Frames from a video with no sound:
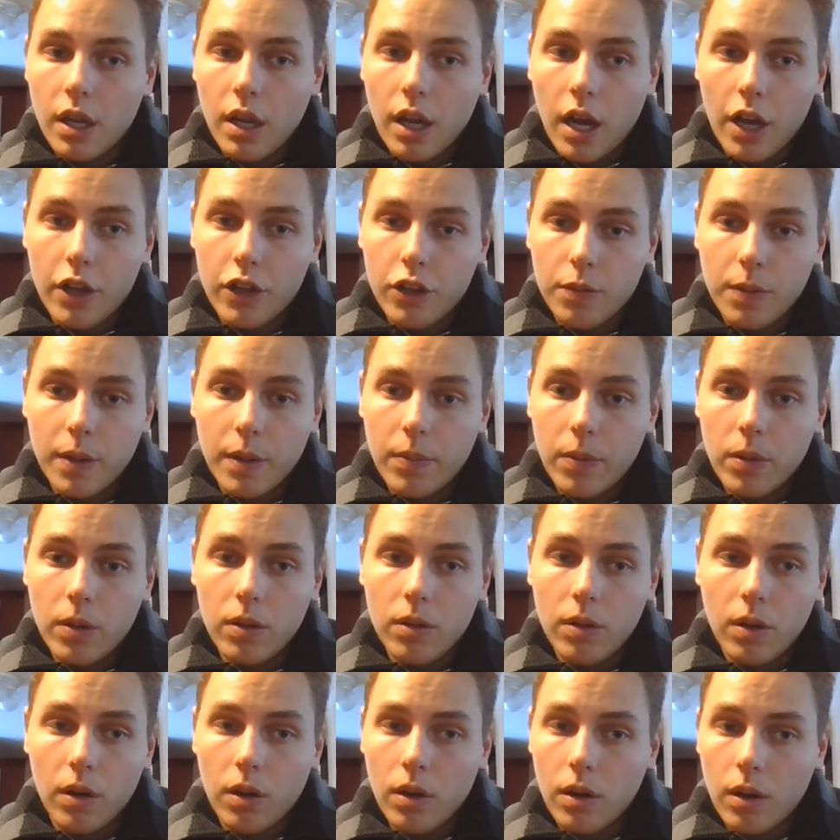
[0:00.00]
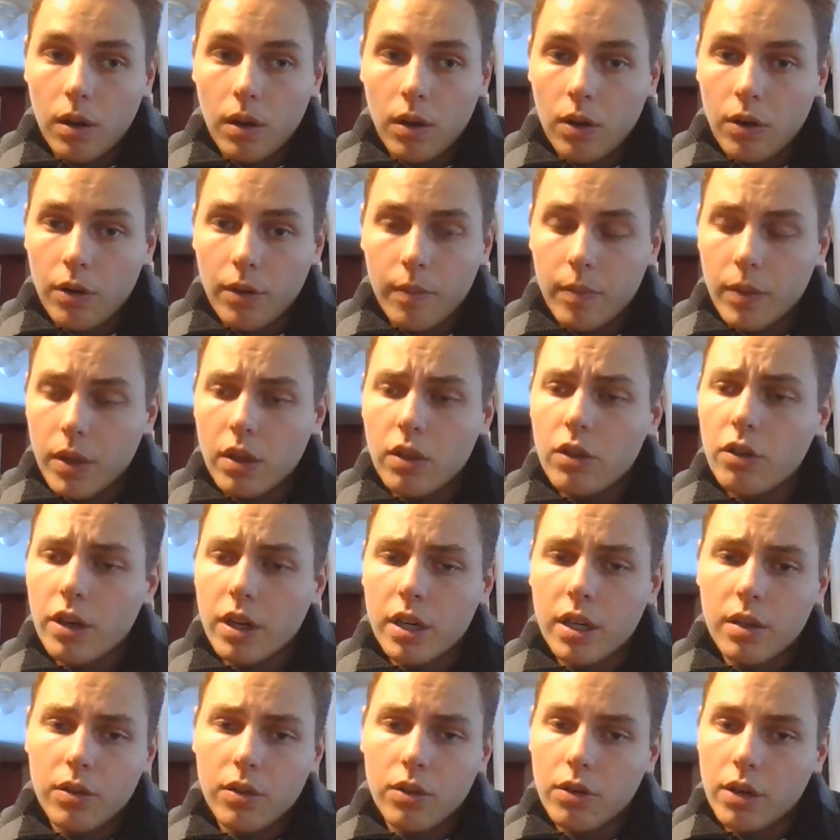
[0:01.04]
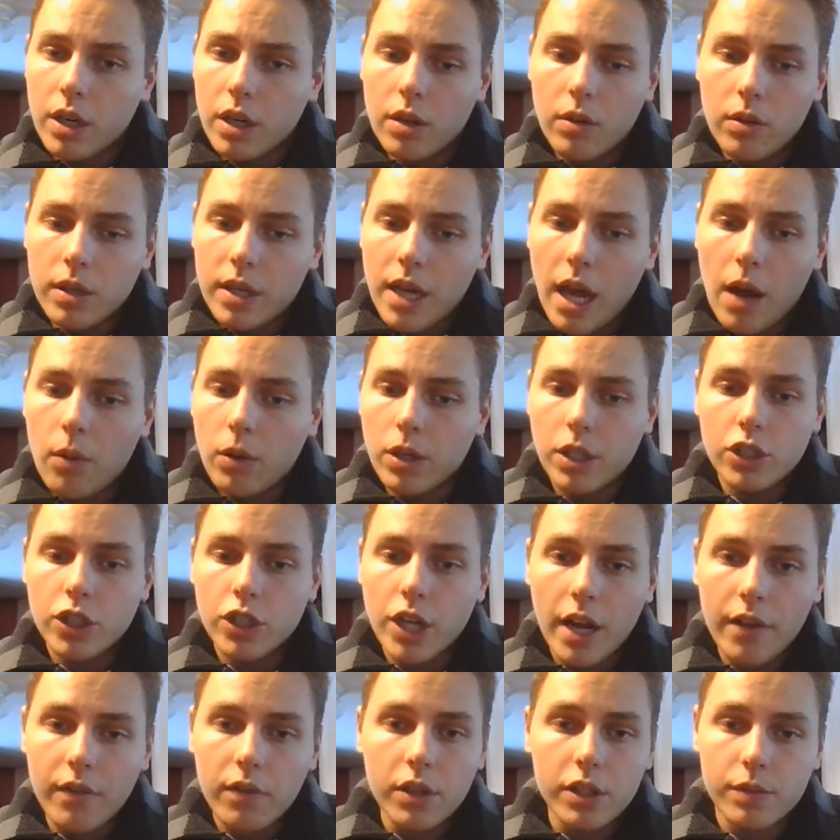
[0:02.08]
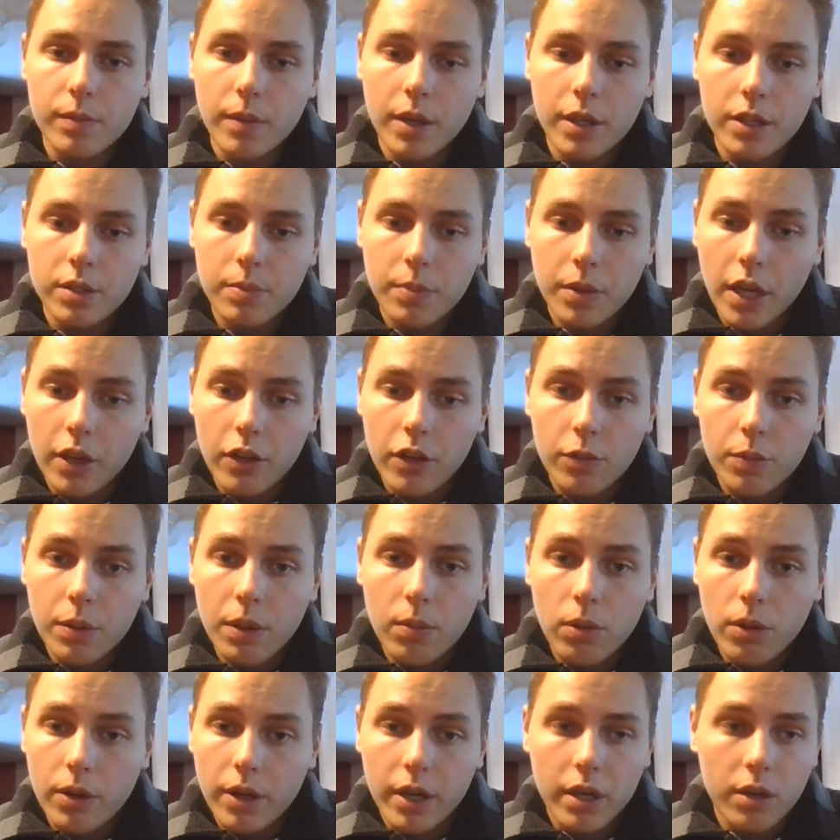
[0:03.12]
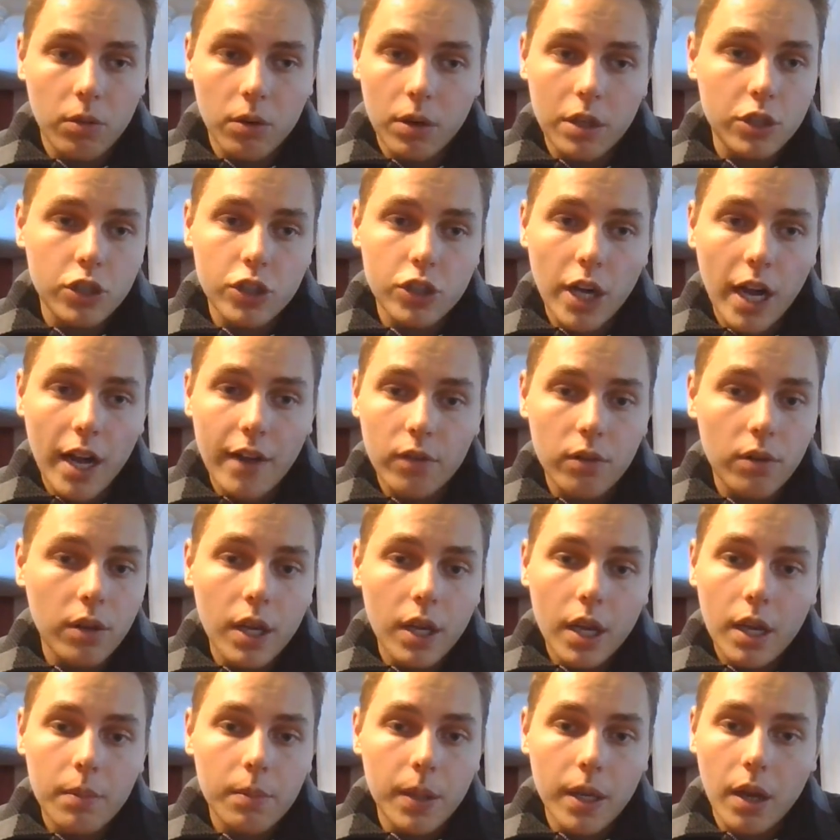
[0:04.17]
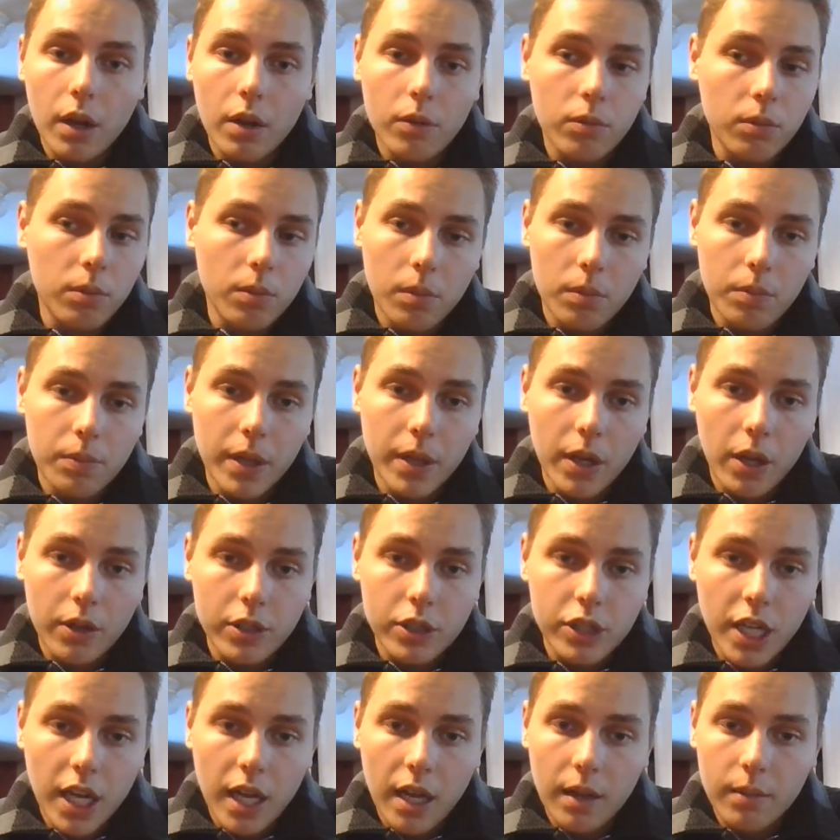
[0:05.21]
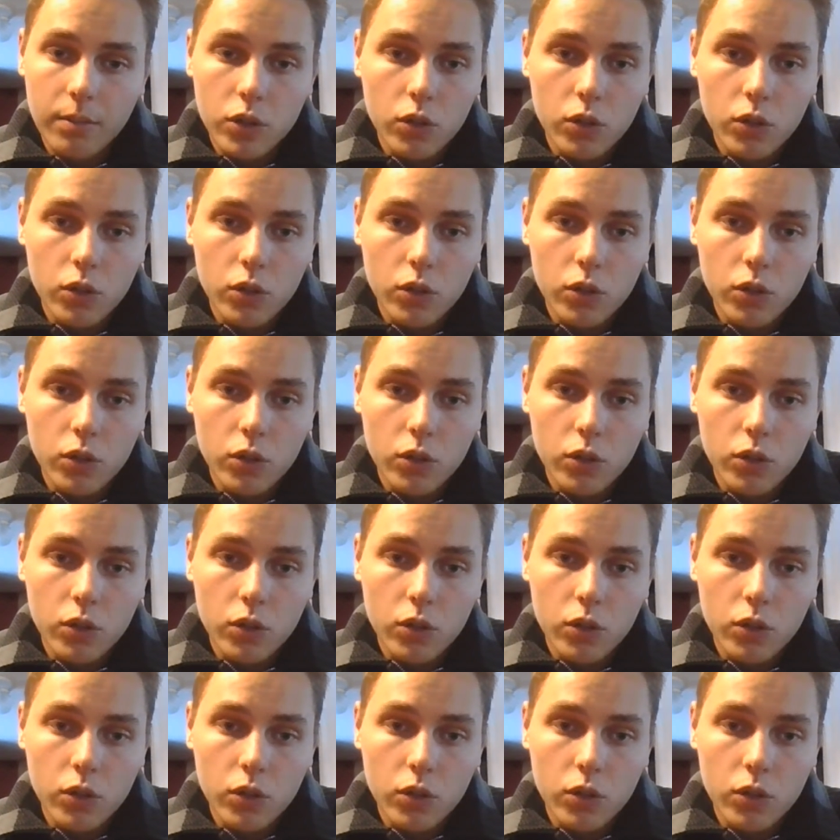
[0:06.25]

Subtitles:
Other people or they're gonna not want to travel as much, but other people are gonna want to travel, be on the job